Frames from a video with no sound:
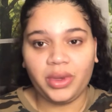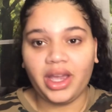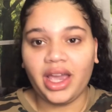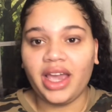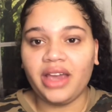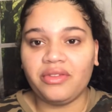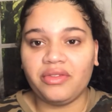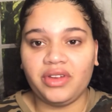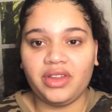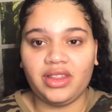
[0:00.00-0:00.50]

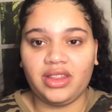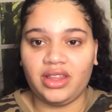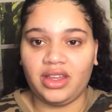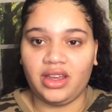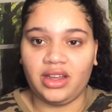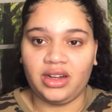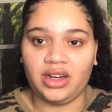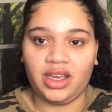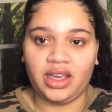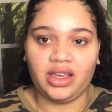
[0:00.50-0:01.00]

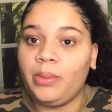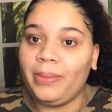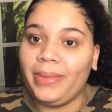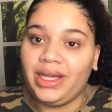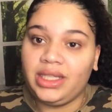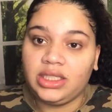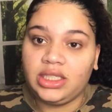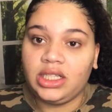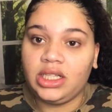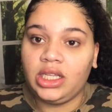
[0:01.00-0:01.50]
everything. Like,
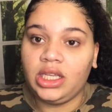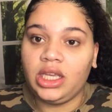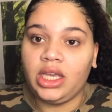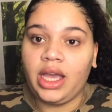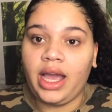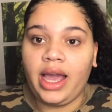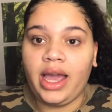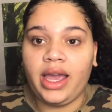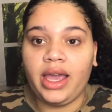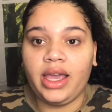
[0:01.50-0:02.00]
mentally,
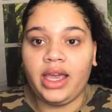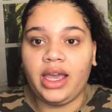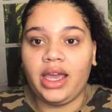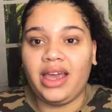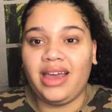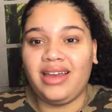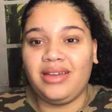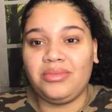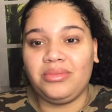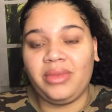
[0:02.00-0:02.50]
I
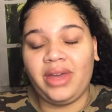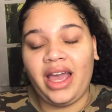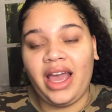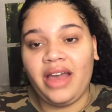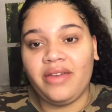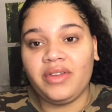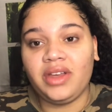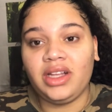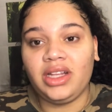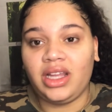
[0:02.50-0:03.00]
am
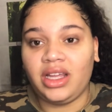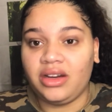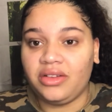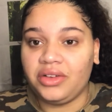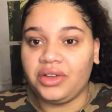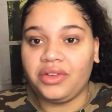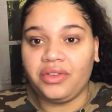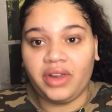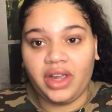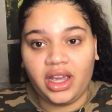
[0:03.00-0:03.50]
having a lot of
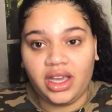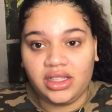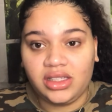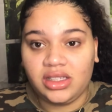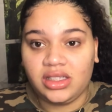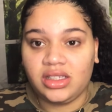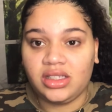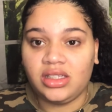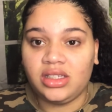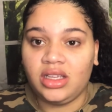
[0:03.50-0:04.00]

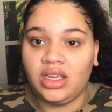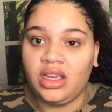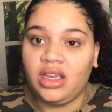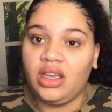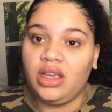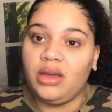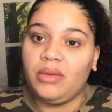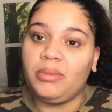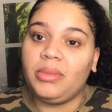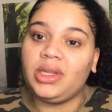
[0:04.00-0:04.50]
regrets,
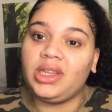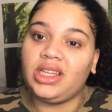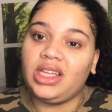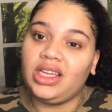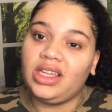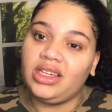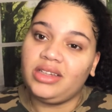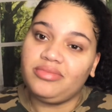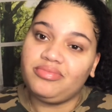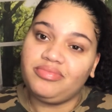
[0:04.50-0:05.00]
but
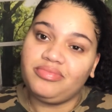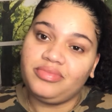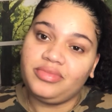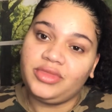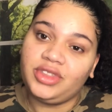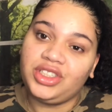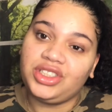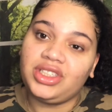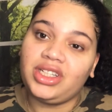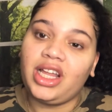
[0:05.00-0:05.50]
then
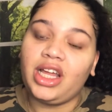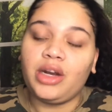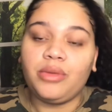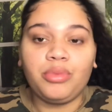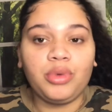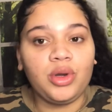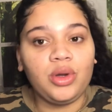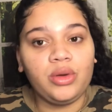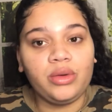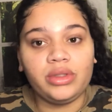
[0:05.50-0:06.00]
there's a lot of
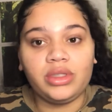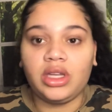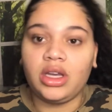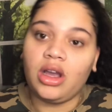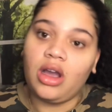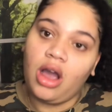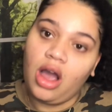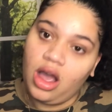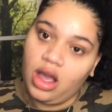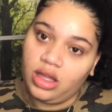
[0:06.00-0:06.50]
pros and
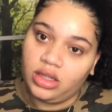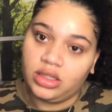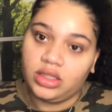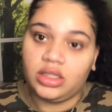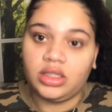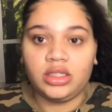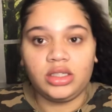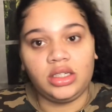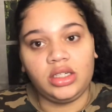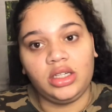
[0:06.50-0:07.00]

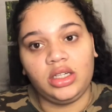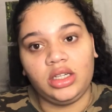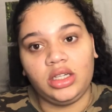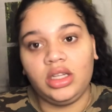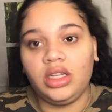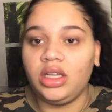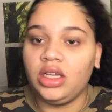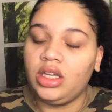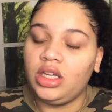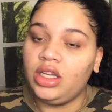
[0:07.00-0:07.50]
cons to
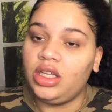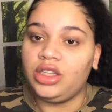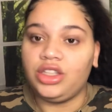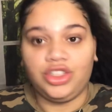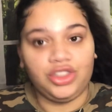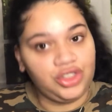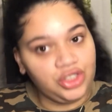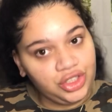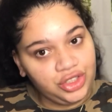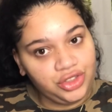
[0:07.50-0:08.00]
the
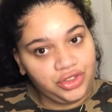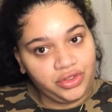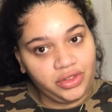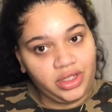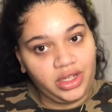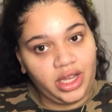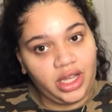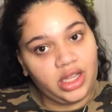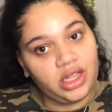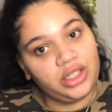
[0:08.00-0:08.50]
surgery.
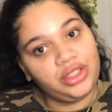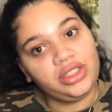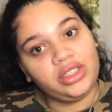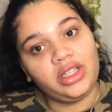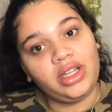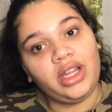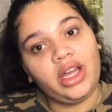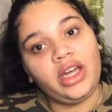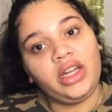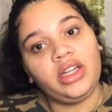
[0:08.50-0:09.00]
Like, there's
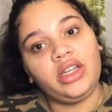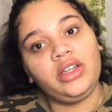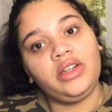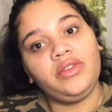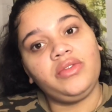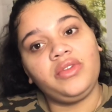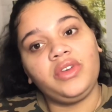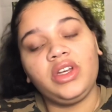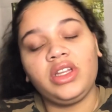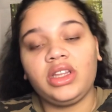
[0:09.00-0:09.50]
a lot
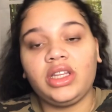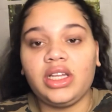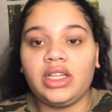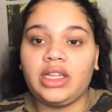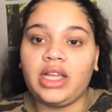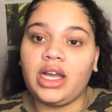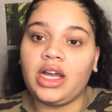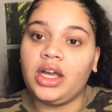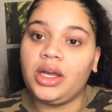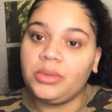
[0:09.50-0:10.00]
of good thing
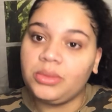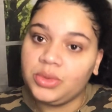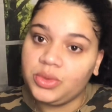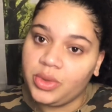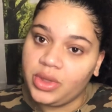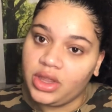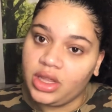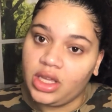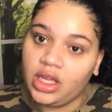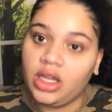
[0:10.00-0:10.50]
that comes
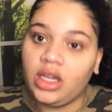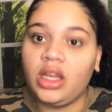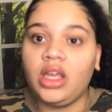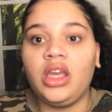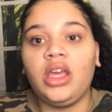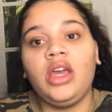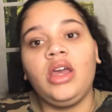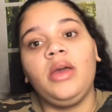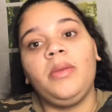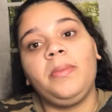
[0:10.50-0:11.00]
with it,
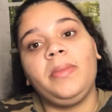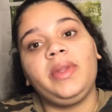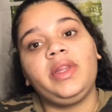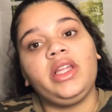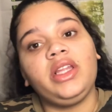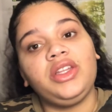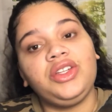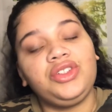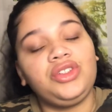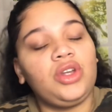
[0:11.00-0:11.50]
but
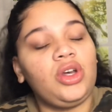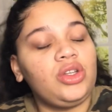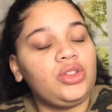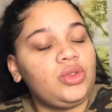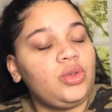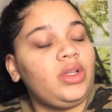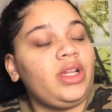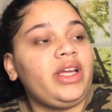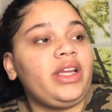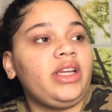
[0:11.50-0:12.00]
then there's
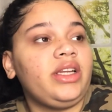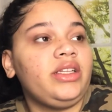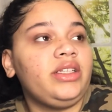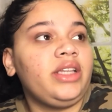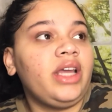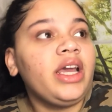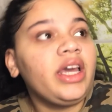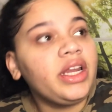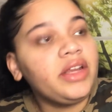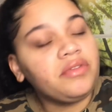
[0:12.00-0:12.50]
also a lot of
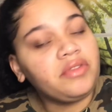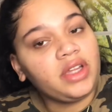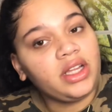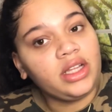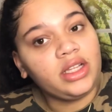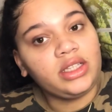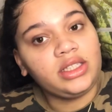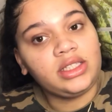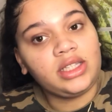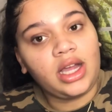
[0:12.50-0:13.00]
negative
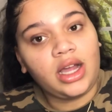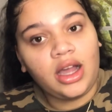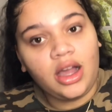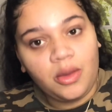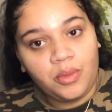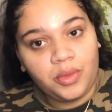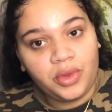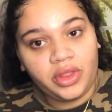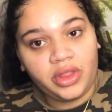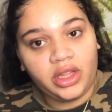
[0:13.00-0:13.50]
things that
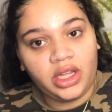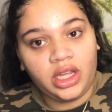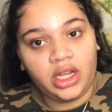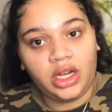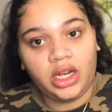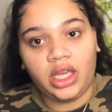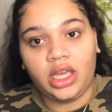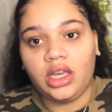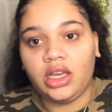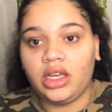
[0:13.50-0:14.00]
come with it.
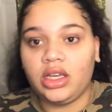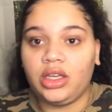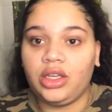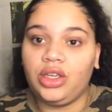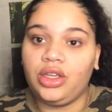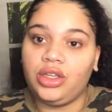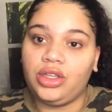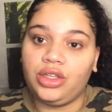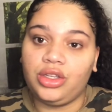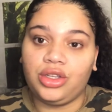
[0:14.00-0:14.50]
Like,
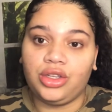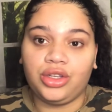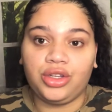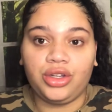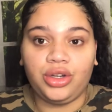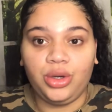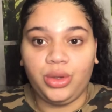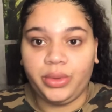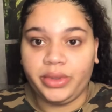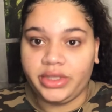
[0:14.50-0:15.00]
you're
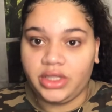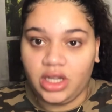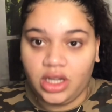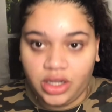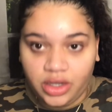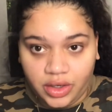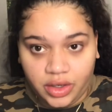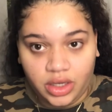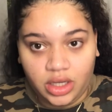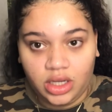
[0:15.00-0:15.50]
always
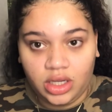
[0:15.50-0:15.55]
hungry.